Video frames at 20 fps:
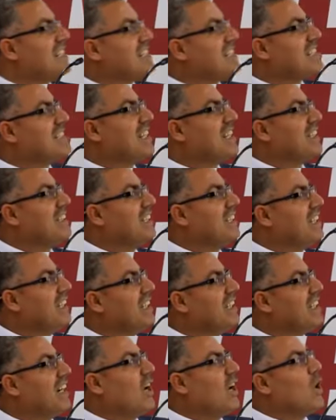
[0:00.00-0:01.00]

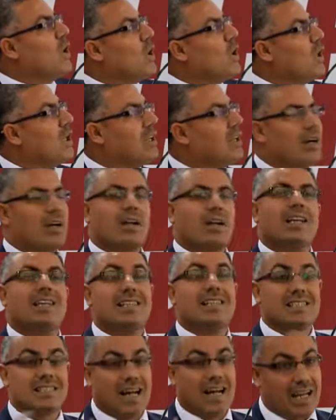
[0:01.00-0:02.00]
Study hall
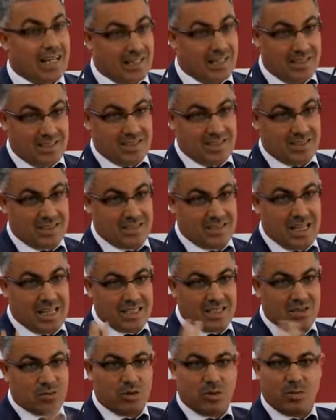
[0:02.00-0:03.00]
redesigns,
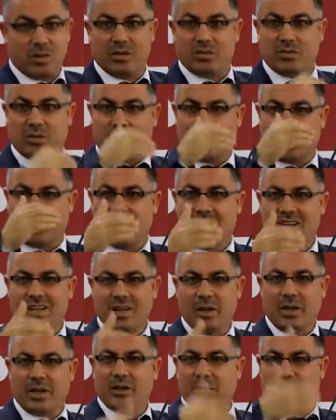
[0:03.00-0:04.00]
that would be for
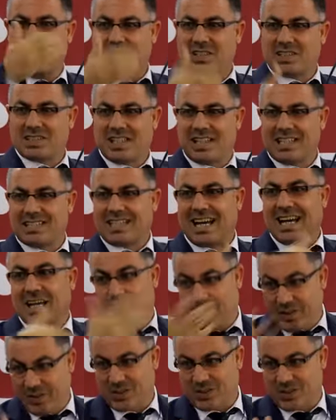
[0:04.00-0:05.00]
universities
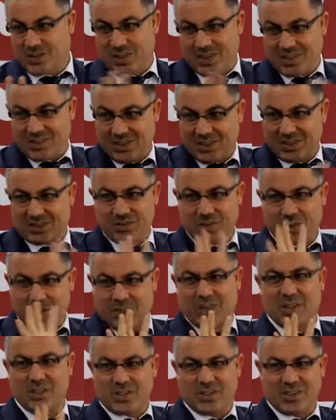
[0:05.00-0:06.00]
and ministries, not for
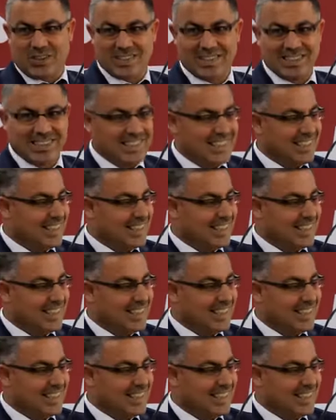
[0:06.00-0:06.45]
teachers.